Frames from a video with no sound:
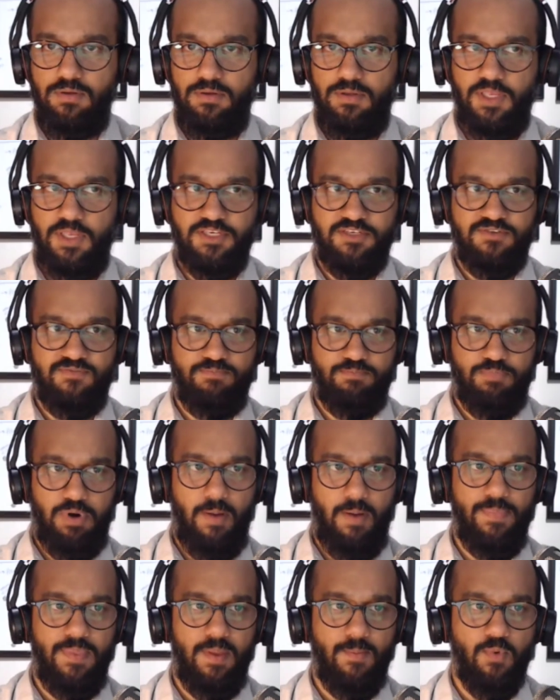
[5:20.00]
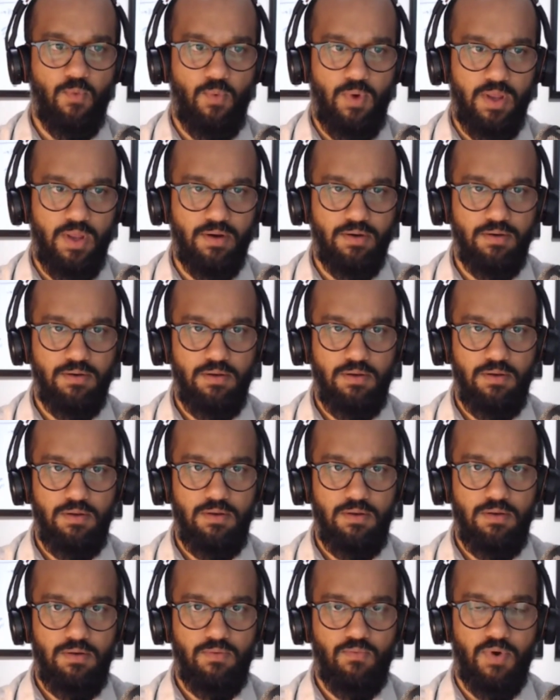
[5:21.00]
That's problem number one.
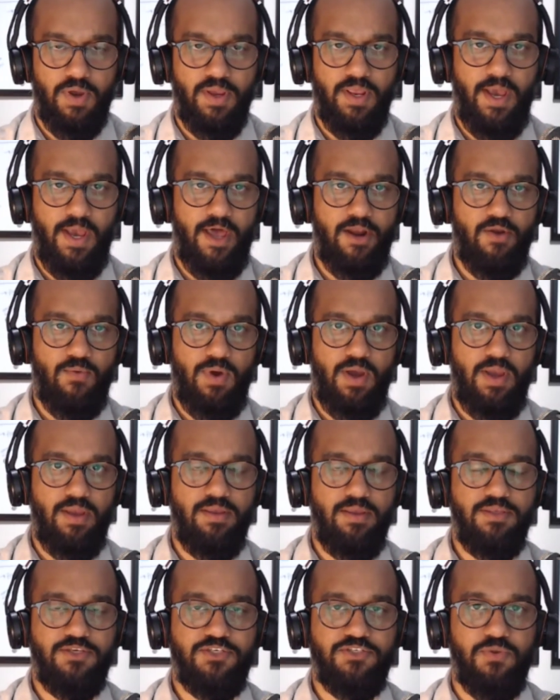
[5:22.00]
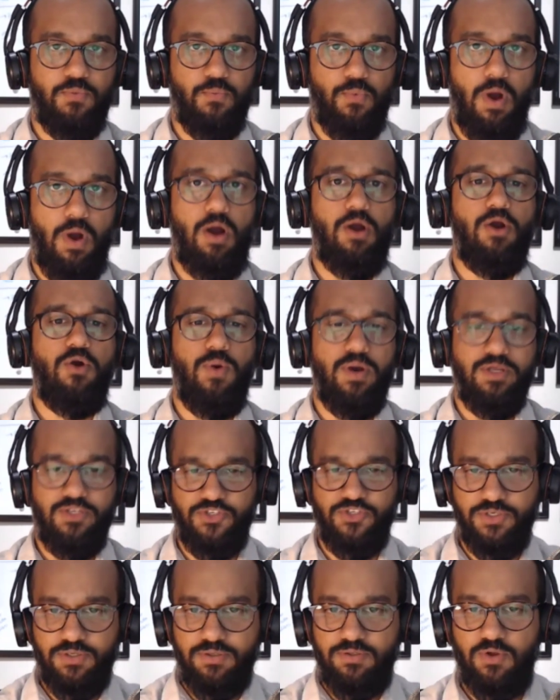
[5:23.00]
Right? It's the wrong
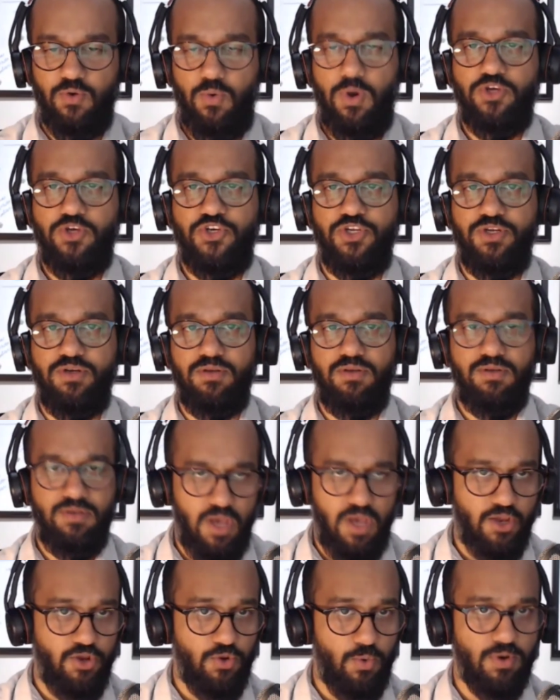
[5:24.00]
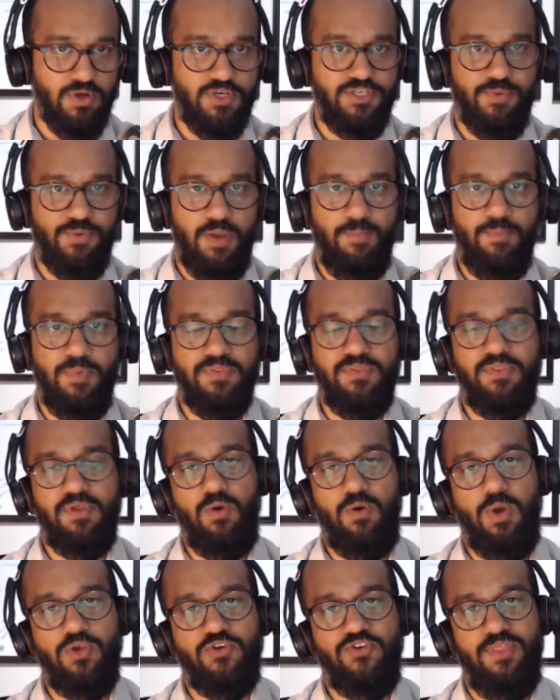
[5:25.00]
question. The question, not yours, right? But the
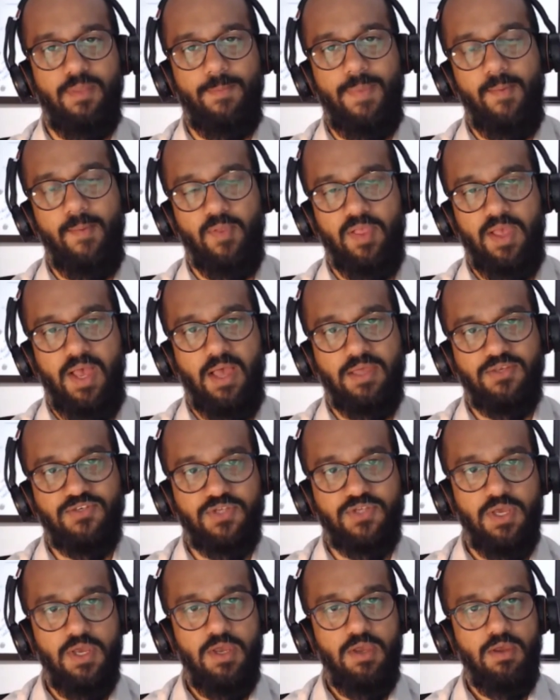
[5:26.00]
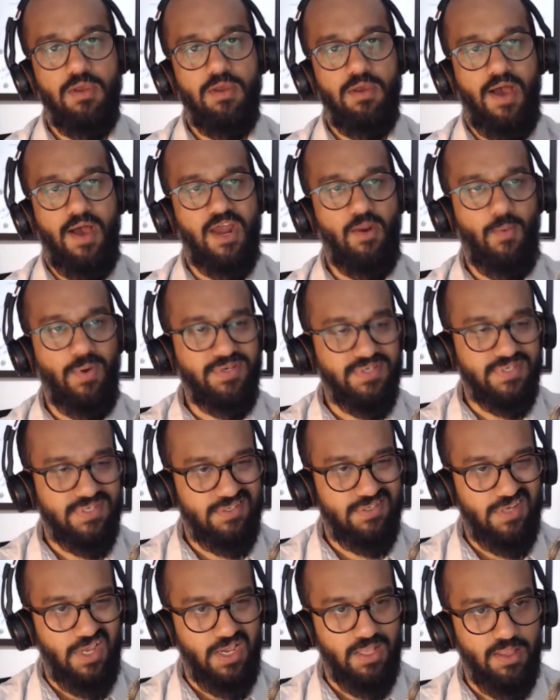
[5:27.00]
question that people ask, how do I
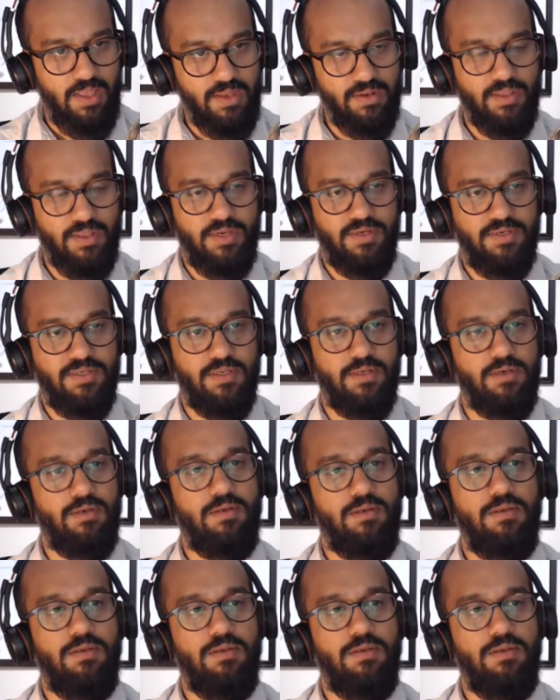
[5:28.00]
sell on LinkedIn?